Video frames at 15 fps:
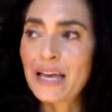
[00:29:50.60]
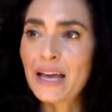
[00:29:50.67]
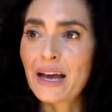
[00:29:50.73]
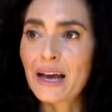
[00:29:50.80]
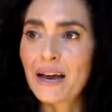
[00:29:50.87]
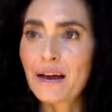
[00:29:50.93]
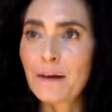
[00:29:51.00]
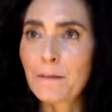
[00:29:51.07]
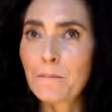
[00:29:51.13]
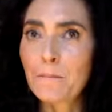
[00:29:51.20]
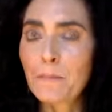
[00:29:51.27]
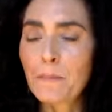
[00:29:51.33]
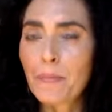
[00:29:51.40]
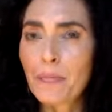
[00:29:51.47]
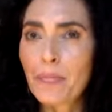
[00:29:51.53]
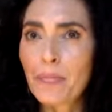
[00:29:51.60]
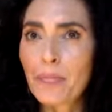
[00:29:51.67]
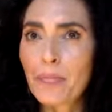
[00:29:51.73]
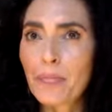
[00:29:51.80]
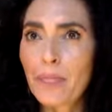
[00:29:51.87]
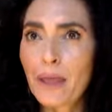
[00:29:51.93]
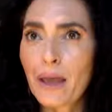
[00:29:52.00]
Um,
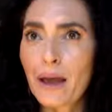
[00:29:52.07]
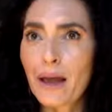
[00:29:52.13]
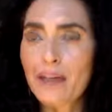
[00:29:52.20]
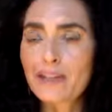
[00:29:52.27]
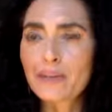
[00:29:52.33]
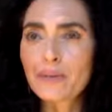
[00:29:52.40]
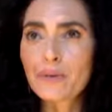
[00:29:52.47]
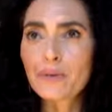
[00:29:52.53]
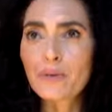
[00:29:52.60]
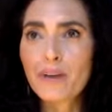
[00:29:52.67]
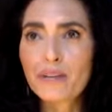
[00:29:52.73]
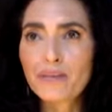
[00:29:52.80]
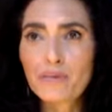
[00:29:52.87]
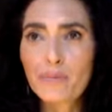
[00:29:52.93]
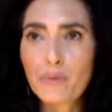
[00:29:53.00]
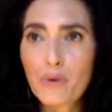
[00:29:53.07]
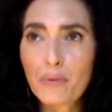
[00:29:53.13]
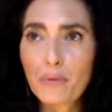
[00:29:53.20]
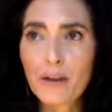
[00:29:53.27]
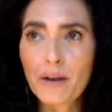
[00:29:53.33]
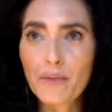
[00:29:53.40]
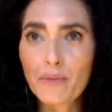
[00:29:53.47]
I just won a prize for a poem
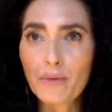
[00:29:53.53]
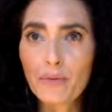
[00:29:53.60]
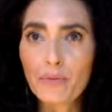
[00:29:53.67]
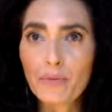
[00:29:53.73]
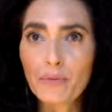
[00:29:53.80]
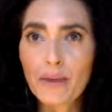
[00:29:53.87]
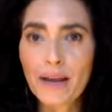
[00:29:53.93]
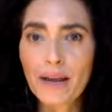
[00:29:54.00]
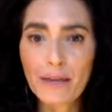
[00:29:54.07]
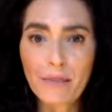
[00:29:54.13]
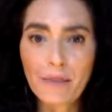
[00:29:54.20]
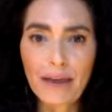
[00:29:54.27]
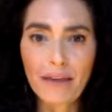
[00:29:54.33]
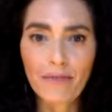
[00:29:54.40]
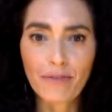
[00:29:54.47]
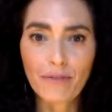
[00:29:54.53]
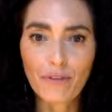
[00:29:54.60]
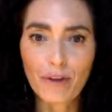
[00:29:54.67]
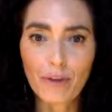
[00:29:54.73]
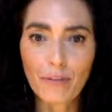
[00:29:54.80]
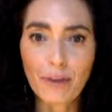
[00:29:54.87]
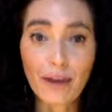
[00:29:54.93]
that I wrote when I got back
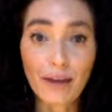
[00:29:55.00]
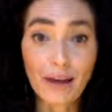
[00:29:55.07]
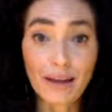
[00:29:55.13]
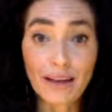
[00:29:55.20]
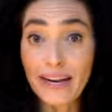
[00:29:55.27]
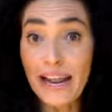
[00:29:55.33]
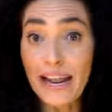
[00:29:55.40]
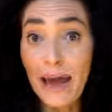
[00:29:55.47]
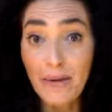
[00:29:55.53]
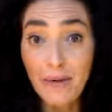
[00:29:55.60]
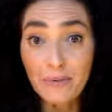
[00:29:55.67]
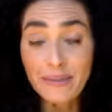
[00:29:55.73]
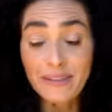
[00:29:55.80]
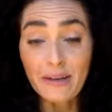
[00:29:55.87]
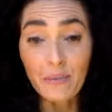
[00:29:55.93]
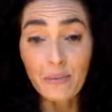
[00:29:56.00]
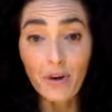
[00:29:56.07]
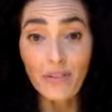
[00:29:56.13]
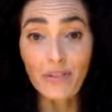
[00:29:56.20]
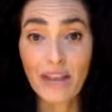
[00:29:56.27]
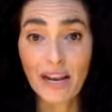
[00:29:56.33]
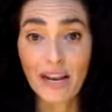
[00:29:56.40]
from uh, an encounter with
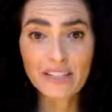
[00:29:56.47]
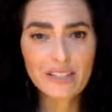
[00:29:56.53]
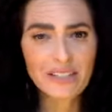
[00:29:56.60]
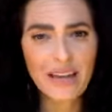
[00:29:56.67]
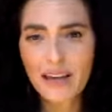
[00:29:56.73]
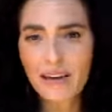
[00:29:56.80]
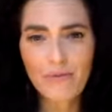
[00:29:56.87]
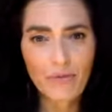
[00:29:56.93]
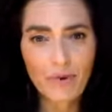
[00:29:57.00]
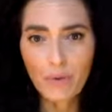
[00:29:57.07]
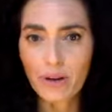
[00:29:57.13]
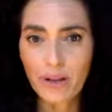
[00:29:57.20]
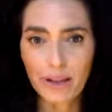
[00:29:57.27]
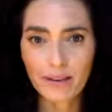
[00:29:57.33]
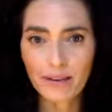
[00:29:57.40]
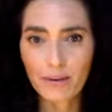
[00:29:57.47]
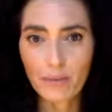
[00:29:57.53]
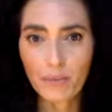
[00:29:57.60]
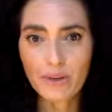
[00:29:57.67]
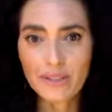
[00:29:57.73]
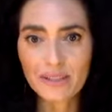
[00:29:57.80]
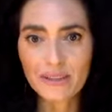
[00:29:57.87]
someone that I just kind of wrote it. It
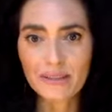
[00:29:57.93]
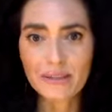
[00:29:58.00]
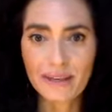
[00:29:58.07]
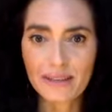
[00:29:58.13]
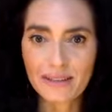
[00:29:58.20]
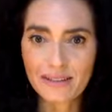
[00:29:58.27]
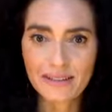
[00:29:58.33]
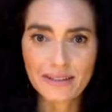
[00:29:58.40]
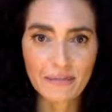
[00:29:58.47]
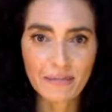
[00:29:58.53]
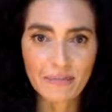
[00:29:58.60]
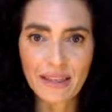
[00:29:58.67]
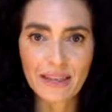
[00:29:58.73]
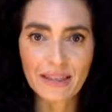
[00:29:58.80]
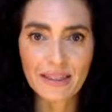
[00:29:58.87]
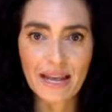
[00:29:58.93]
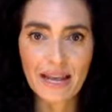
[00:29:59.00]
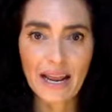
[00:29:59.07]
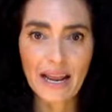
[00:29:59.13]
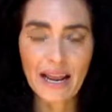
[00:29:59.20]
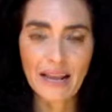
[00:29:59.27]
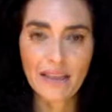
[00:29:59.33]
wasn't uh, something that
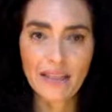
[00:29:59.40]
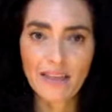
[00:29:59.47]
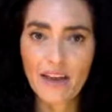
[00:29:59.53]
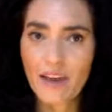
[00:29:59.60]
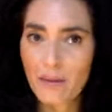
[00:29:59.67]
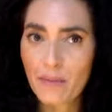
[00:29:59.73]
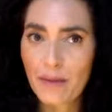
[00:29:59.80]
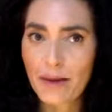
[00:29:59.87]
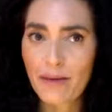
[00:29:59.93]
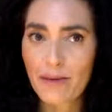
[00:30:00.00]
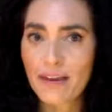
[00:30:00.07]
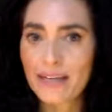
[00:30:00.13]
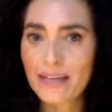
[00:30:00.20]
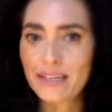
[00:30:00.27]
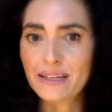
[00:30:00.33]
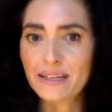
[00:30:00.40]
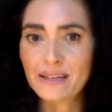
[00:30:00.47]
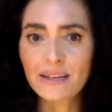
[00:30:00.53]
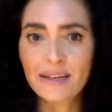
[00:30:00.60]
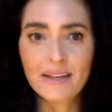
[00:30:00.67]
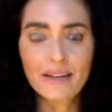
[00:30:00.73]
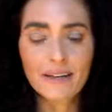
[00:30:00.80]
I had thought about. I
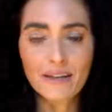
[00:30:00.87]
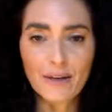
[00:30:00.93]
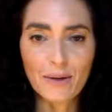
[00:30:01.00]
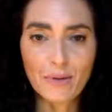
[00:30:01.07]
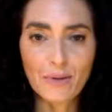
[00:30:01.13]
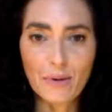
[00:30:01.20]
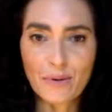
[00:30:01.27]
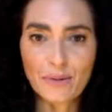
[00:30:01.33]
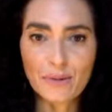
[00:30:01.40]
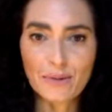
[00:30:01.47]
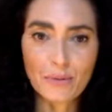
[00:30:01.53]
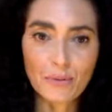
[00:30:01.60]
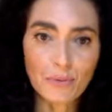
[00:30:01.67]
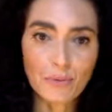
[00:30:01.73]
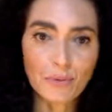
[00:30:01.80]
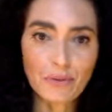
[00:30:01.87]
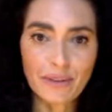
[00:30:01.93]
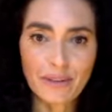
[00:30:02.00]
didn't, you know, go to school